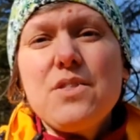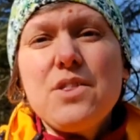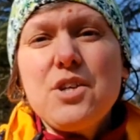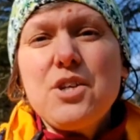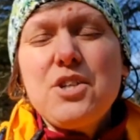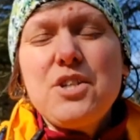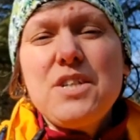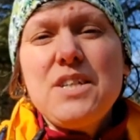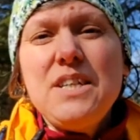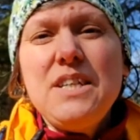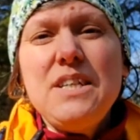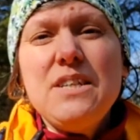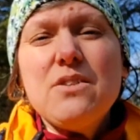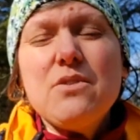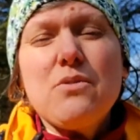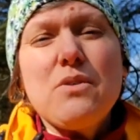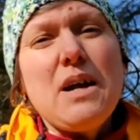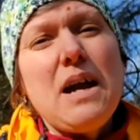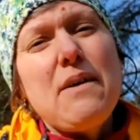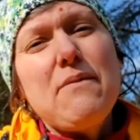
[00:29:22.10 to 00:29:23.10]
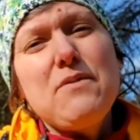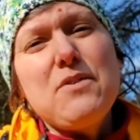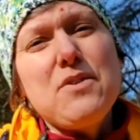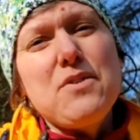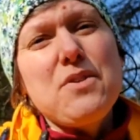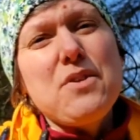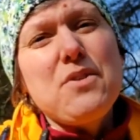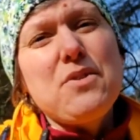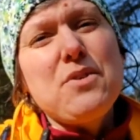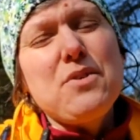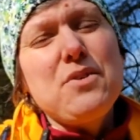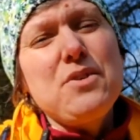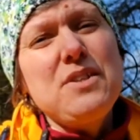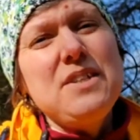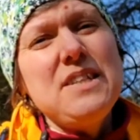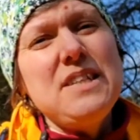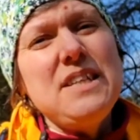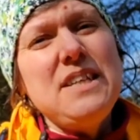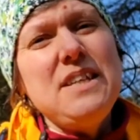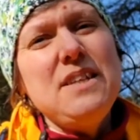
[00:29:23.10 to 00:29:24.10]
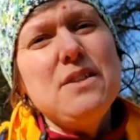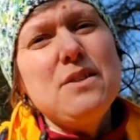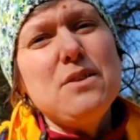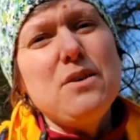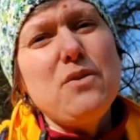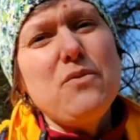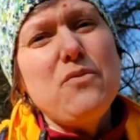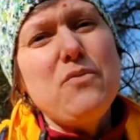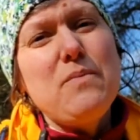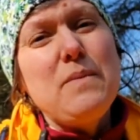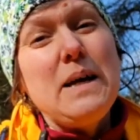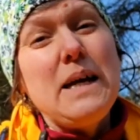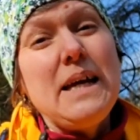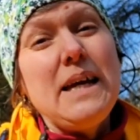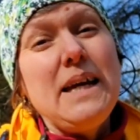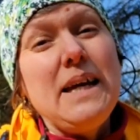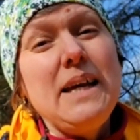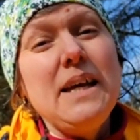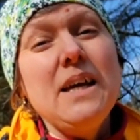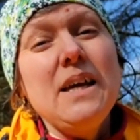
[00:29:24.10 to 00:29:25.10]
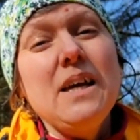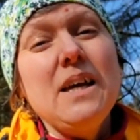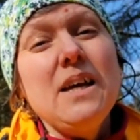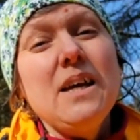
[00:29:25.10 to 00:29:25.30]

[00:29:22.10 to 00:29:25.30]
13th or after the 13th of May,